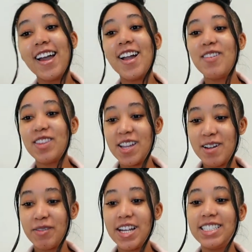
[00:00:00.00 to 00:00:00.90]
Y'all would think
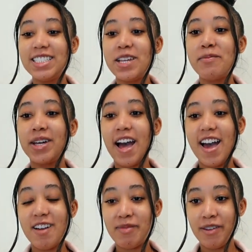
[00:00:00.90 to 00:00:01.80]
I'm crazy, but I
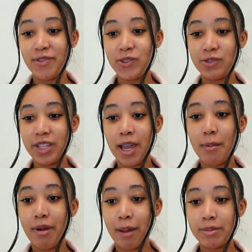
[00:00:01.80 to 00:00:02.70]
have my phone
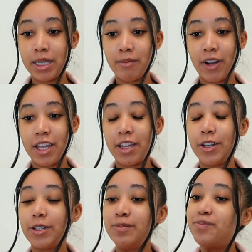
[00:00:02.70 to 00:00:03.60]
like propped up right
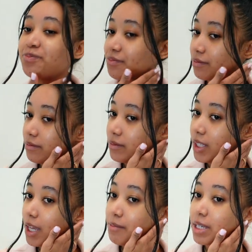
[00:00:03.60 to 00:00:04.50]
here
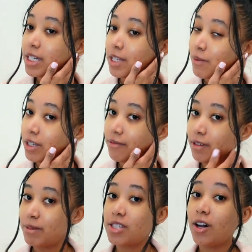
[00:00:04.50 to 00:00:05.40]
because I'm gonna
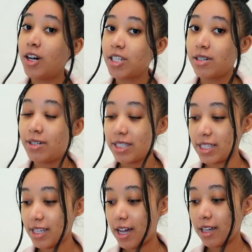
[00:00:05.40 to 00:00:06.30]
film this also on
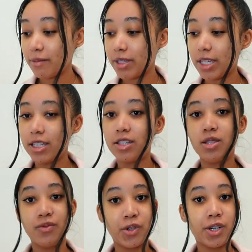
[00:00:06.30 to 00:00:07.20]
TikTok because I did a
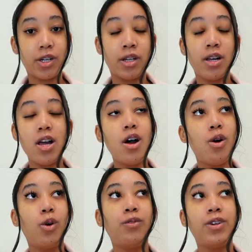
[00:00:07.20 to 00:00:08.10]
Sephora haul
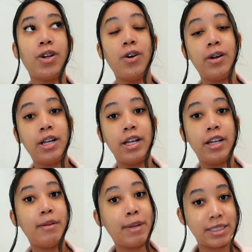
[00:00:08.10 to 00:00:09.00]
over
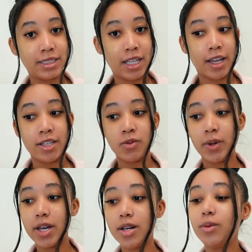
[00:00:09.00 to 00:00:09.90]
on my TikTok as
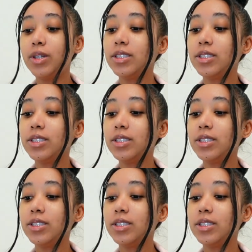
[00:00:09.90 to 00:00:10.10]
well.